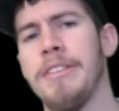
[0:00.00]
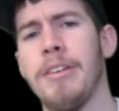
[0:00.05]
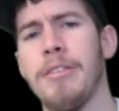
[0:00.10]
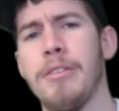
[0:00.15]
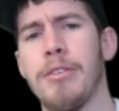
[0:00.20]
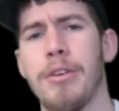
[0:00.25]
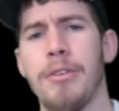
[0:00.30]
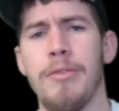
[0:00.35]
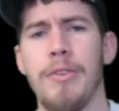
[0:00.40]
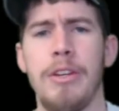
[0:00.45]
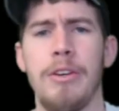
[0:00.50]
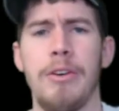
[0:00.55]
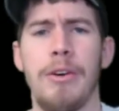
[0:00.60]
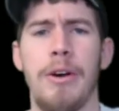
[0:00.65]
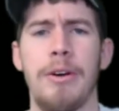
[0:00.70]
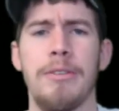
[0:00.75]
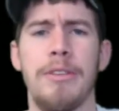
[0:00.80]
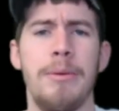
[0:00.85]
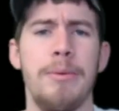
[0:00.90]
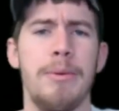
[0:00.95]
video, I
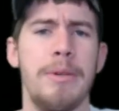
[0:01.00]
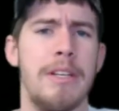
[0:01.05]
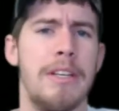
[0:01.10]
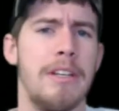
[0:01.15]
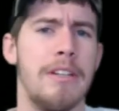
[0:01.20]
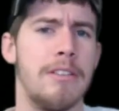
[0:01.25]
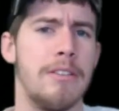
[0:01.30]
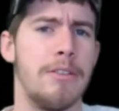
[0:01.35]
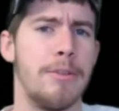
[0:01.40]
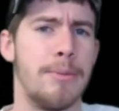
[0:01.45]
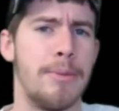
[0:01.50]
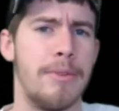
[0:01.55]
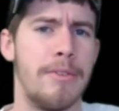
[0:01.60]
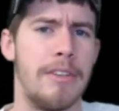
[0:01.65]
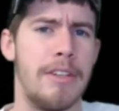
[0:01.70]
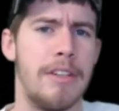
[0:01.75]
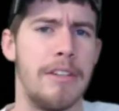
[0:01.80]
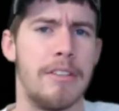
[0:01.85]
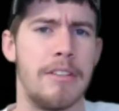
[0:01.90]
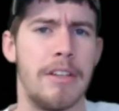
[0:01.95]
was able to get a little bit of a
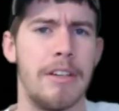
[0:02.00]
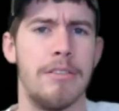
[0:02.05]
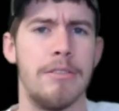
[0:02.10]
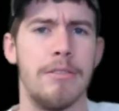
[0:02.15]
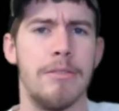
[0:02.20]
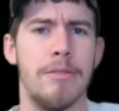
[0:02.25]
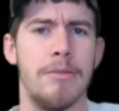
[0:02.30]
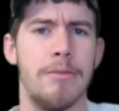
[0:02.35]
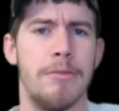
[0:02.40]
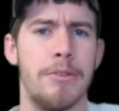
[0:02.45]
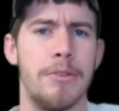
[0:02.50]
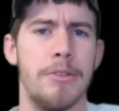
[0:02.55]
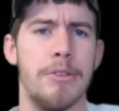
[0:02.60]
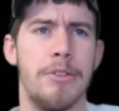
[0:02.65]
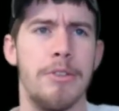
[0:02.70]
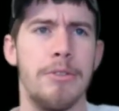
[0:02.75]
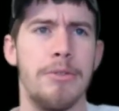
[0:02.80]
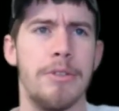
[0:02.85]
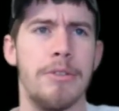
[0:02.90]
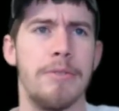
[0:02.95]
discount for
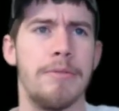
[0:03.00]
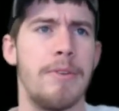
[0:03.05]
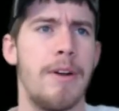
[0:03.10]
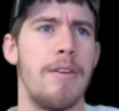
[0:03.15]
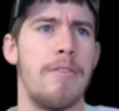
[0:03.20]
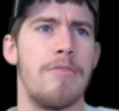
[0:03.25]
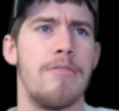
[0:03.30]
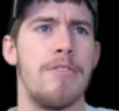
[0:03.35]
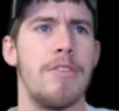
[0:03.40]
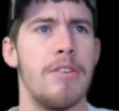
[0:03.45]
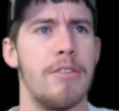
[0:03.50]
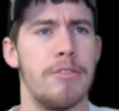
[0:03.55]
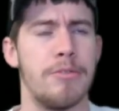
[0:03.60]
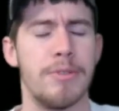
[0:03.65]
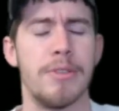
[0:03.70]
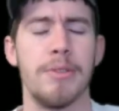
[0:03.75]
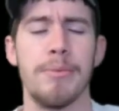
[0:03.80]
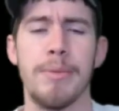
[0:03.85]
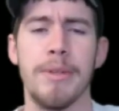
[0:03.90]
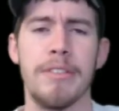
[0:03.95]
doing $500 worth
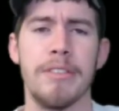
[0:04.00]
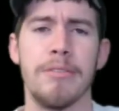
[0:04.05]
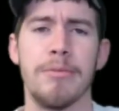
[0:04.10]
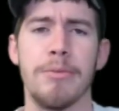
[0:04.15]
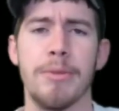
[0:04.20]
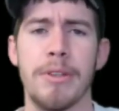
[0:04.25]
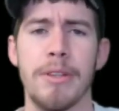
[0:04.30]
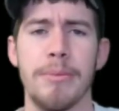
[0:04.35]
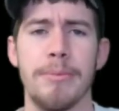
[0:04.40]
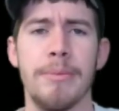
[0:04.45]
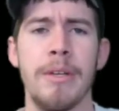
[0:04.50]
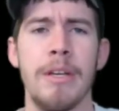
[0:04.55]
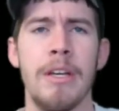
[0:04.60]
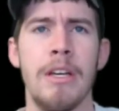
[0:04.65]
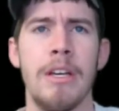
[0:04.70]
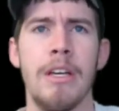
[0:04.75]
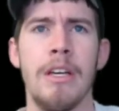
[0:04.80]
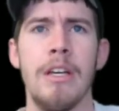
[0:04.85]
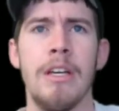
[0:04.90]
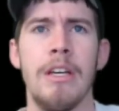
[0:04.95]
of business with them.
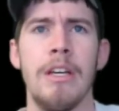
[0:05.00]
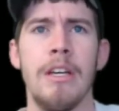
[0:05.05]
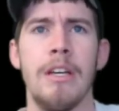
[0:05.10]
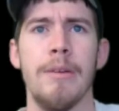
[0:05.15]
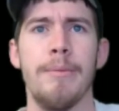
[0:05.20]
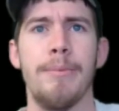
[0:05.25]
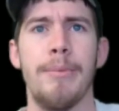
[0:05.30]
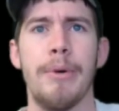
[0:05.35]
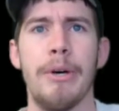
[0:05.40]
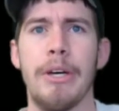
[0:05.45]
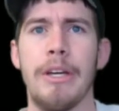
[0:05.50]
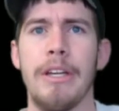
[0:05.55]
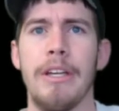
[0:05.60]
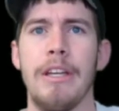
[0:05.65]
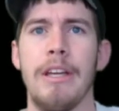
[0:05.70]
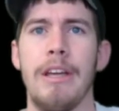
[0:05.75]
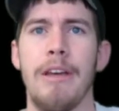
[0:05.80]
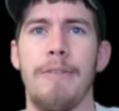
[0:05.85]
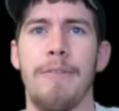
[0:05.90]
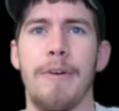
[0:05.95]
But
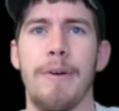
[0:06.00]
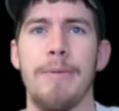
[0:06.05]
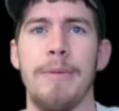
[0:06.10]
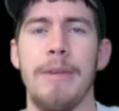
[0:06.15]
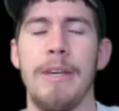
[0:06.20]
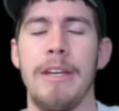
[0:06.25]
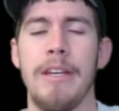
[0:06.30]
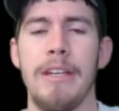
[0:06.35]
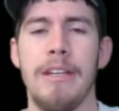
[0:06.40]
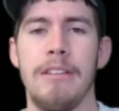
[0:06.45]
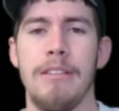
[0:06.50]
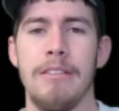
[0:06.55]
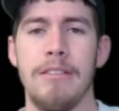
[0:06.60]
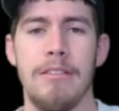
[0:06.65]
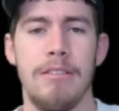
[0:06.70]
if I'm getting,